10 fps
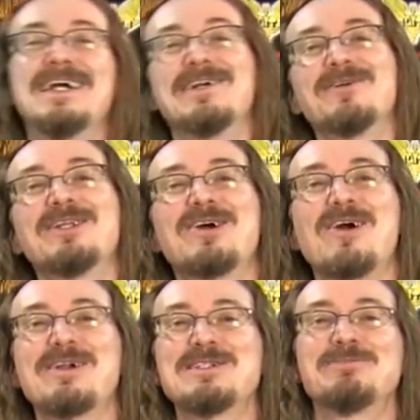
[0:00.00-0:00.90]
and it
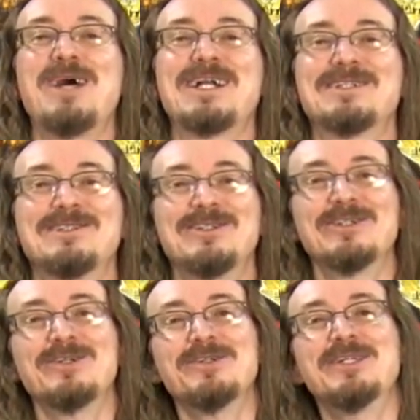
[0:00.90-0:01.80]
really harkens back to the
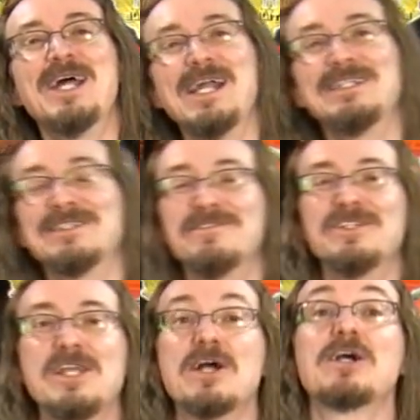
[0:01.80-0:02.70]
good old days
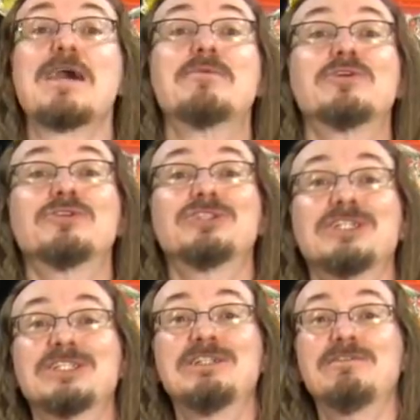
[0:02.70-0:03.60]
of the uh, Commodore
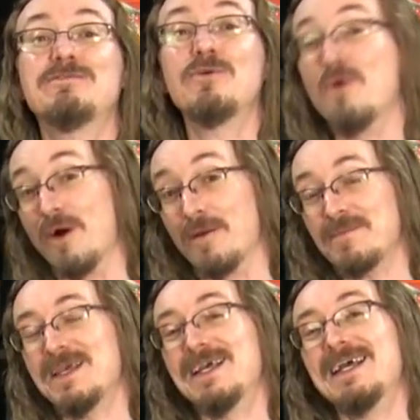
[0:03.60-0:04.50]

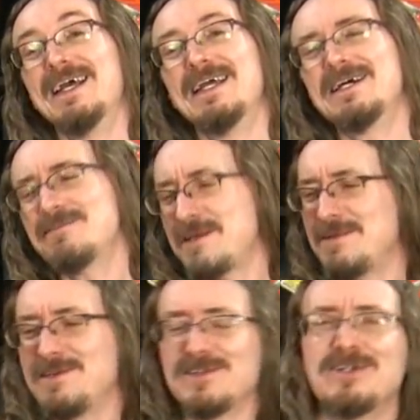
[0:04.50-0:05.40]
64 and uh,
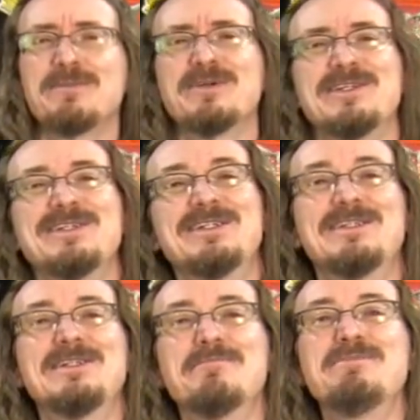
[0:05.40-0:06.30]
maybe even a little bit of
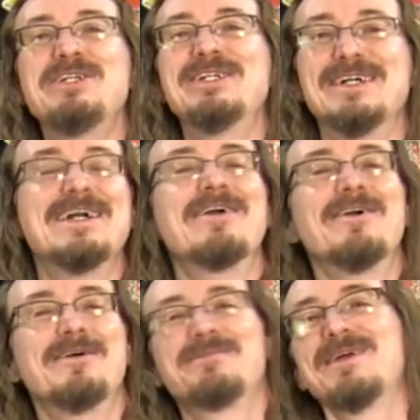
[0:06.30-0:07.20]
the, the Amiga
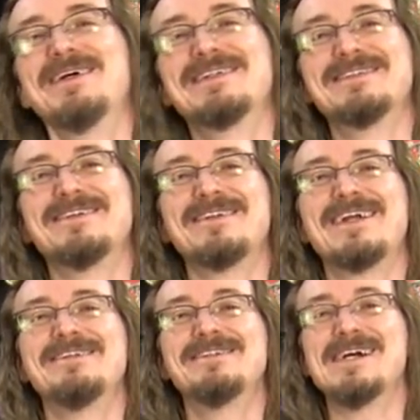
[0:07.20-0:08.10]
era. Uh, so I know
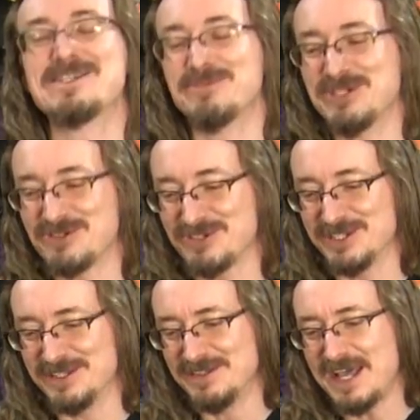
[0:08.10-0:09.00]
a lot of you guys will be
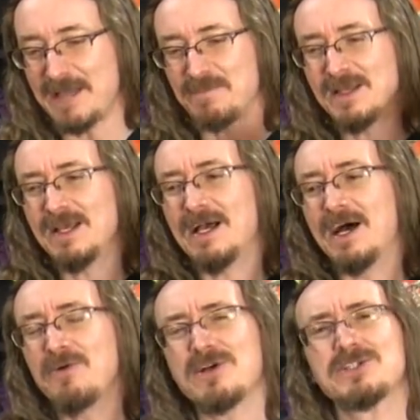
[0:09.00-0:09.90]
interested in that.
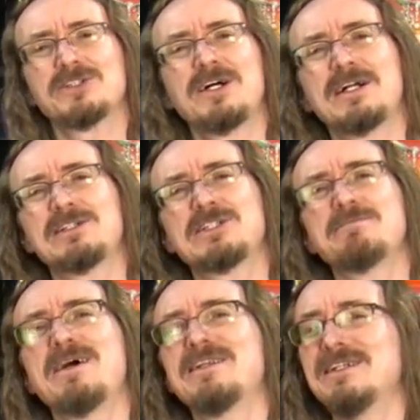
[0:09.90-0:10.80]
Uh, we also talked
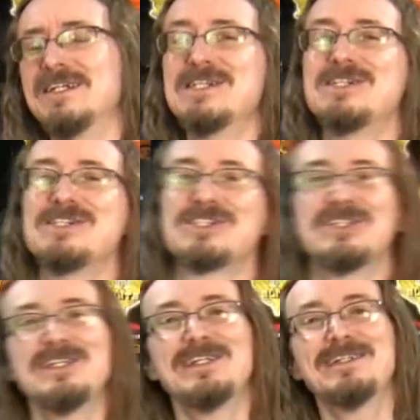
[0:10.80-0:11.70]
just about the
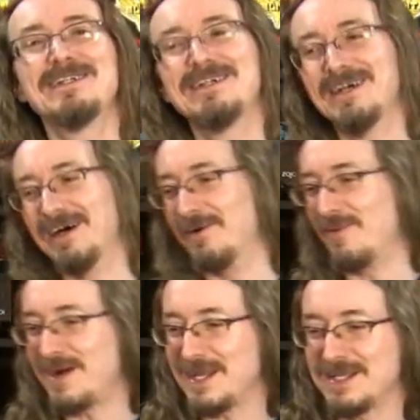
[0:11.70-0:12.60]
indie scene,
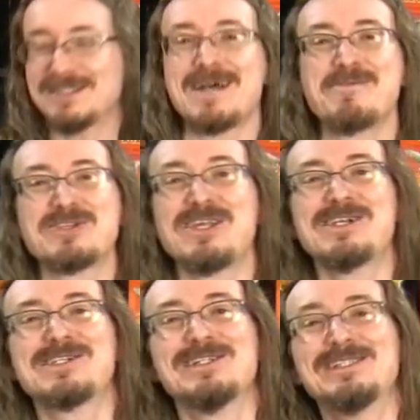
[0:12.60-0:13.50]
uh, why uh,
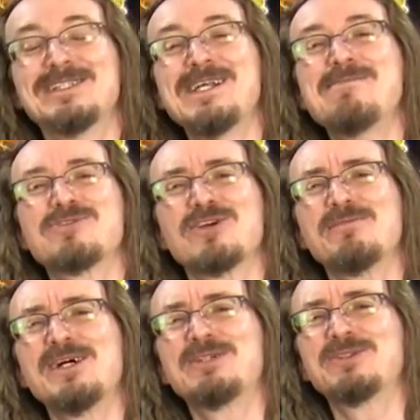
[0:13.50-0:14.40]
Thomas likes uh, Steam
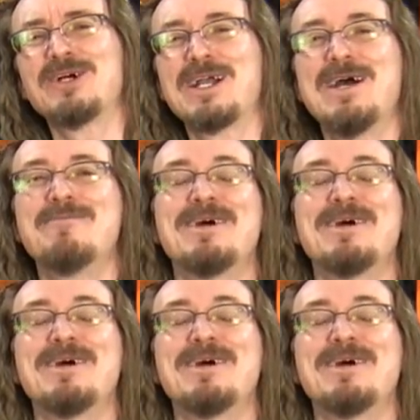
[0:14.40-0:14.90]
so much. We talk